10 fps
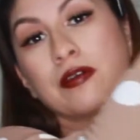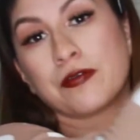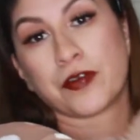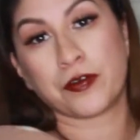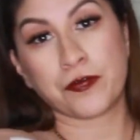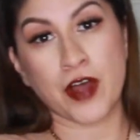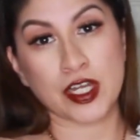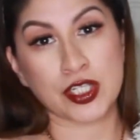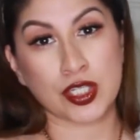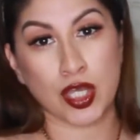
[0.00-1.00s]
fur
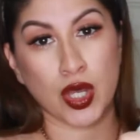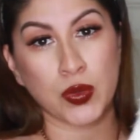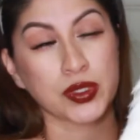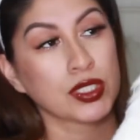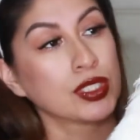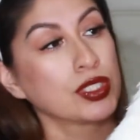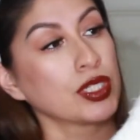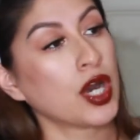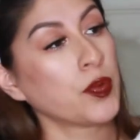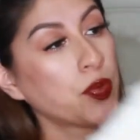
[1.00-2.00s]
fox coat.
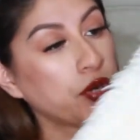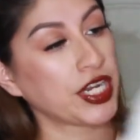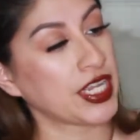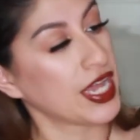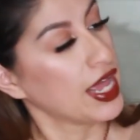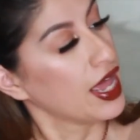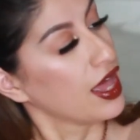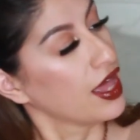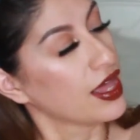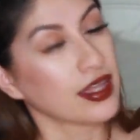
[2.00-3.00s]
So pretty.
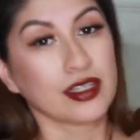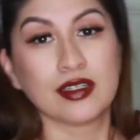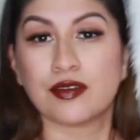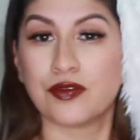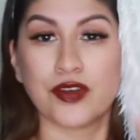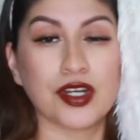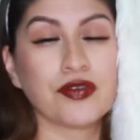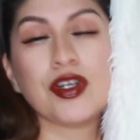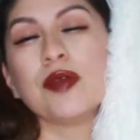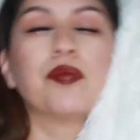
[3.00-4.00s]
Really,
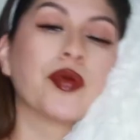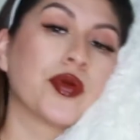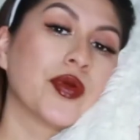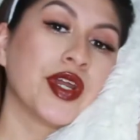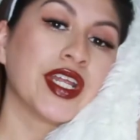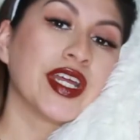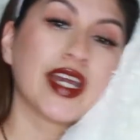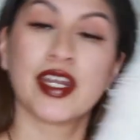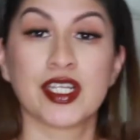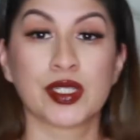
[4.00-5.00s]
really
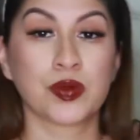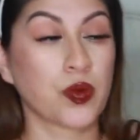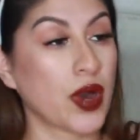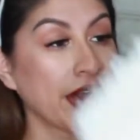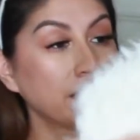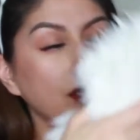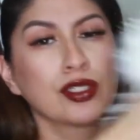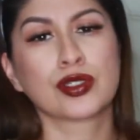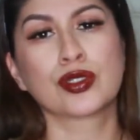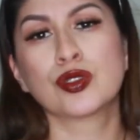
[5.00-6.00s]
pretty. And it's white,
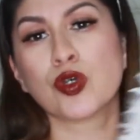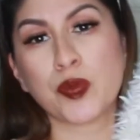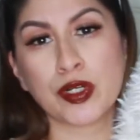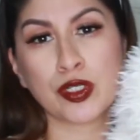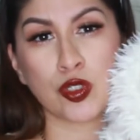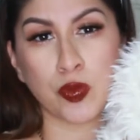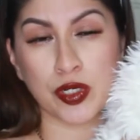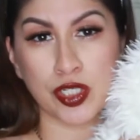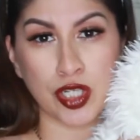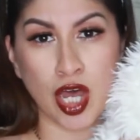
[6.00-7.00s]
super,
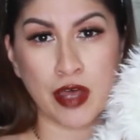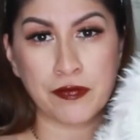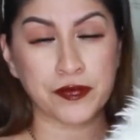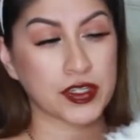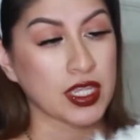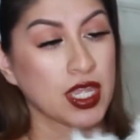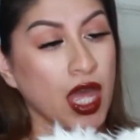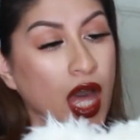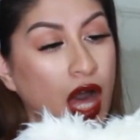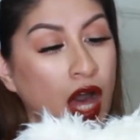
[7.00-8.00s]
super soft.
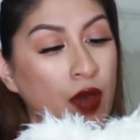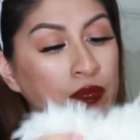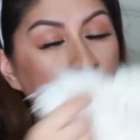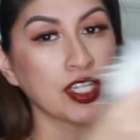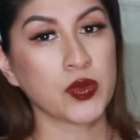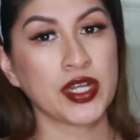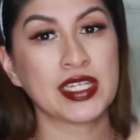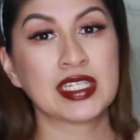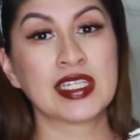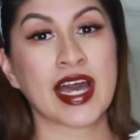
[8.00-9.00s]
This one
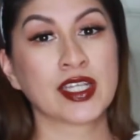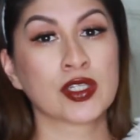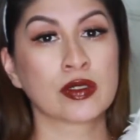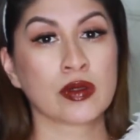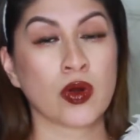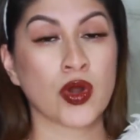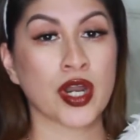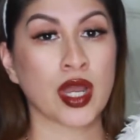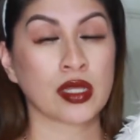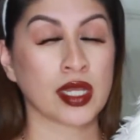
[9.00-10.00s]
is not
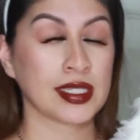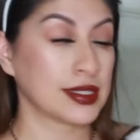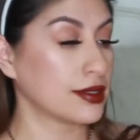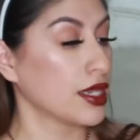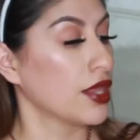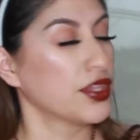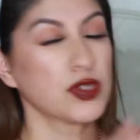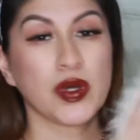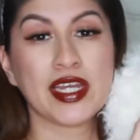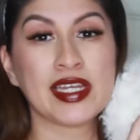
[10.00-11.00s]
sore.
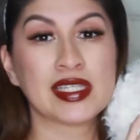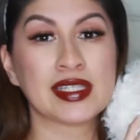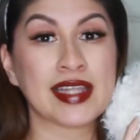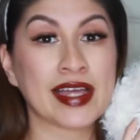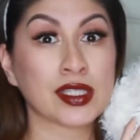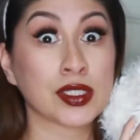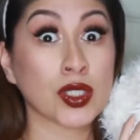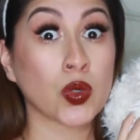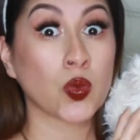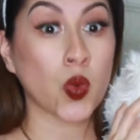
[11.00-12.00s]
This one is not
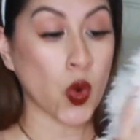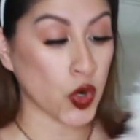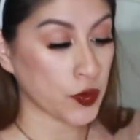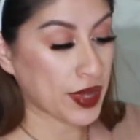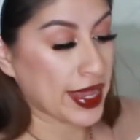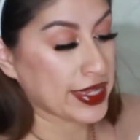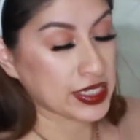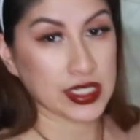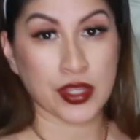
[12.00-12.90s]
so warm as